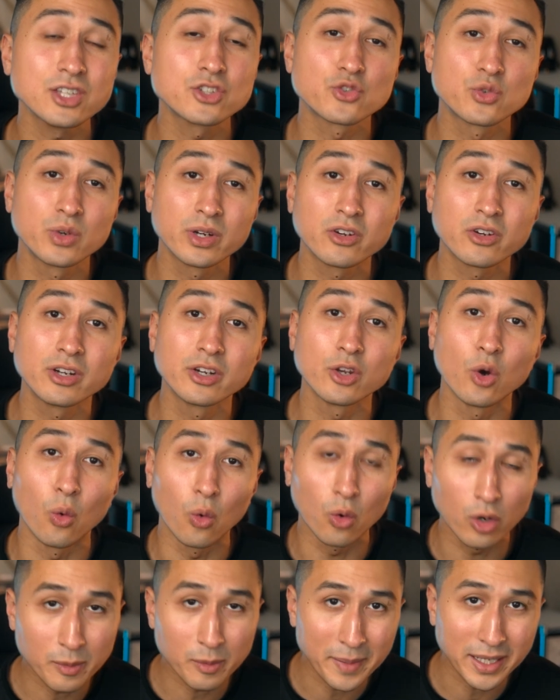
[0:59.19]
trigger an
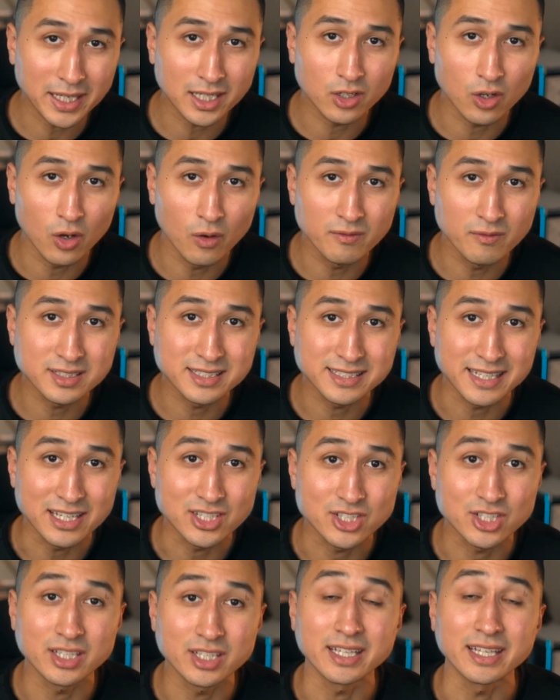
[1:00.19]
automated
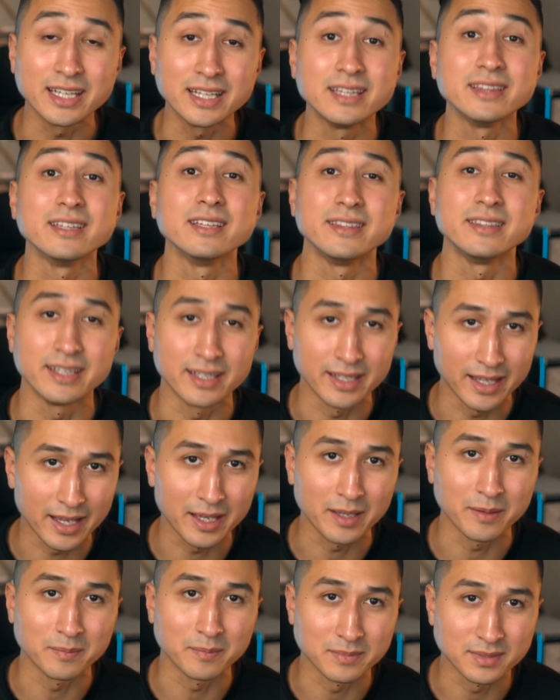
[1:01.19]
conversation in the
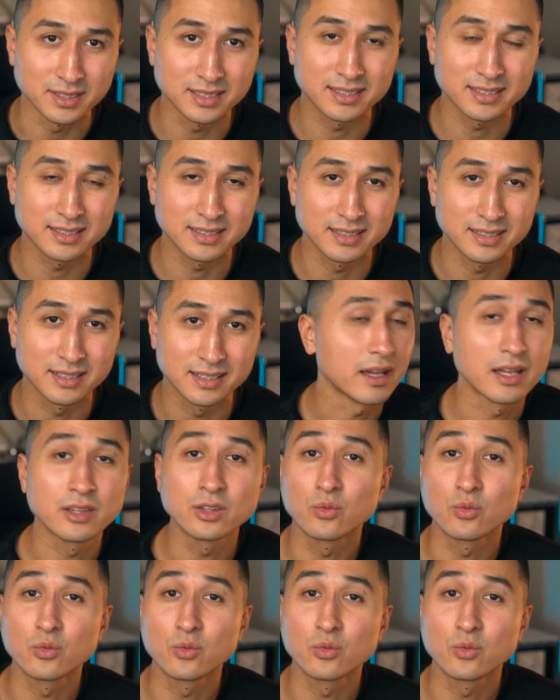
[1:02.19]
DMs. And